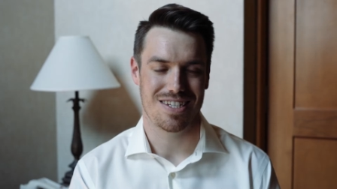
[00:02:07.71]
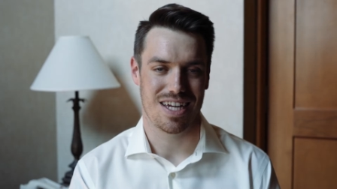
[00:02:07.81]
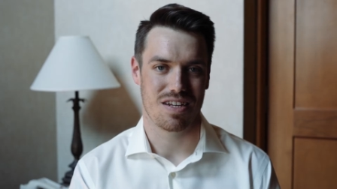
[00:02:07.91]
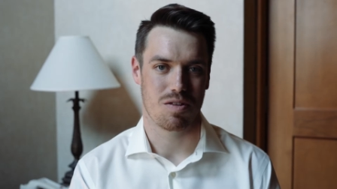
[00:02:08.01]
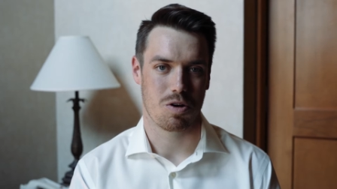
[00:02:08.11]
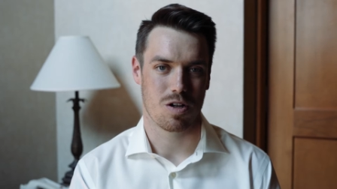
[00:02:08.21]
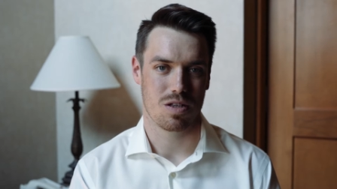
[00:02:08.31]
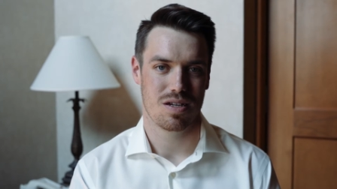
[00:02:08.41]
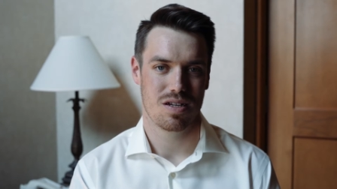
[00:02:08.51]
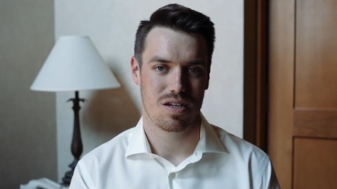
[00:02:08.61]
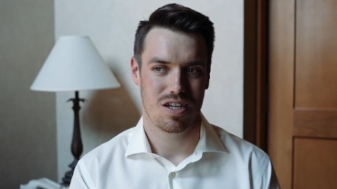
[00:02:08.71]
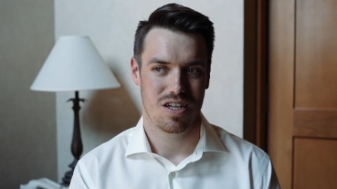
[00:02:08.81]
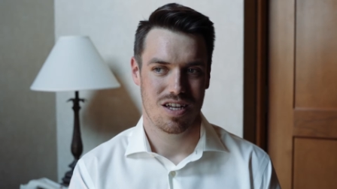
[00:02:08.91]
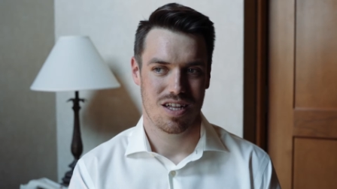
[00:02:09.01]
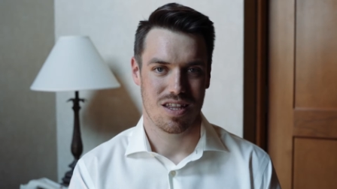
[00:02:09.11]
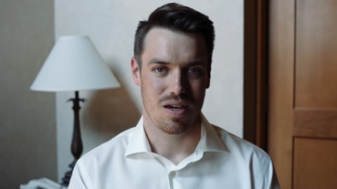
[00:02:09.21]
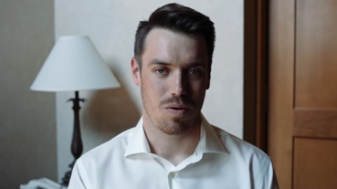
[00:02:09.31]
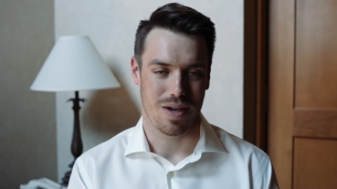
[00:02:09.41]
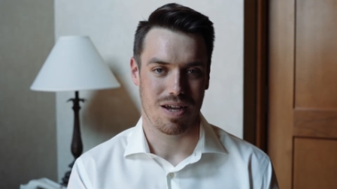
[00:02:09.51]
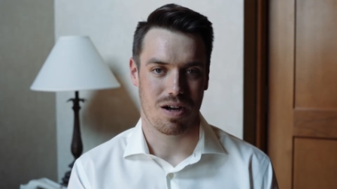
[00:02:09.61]
say to the world that
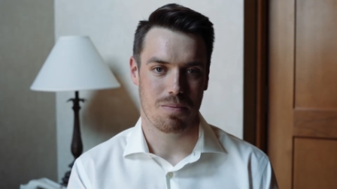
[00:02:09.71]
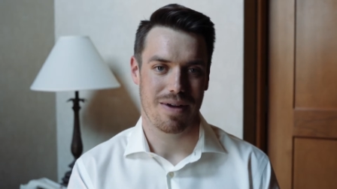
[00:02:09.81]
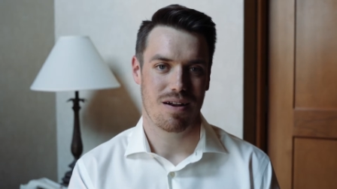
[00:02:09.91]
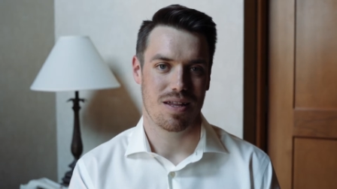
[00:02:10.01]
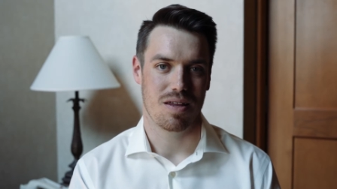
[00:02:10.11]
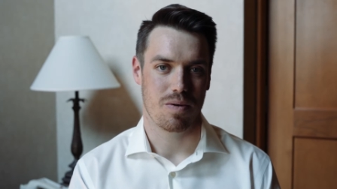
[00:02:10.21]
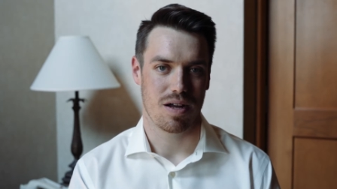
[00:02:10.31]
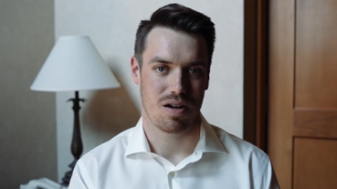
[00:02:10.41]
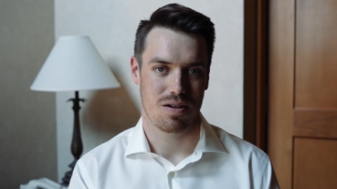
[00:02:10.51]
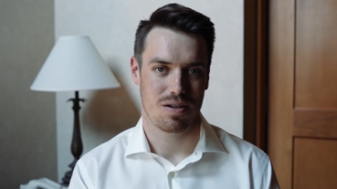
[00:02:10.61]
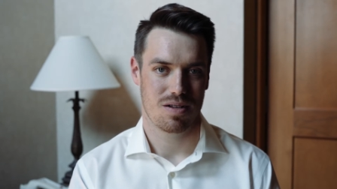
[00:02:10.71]
we are married, that we are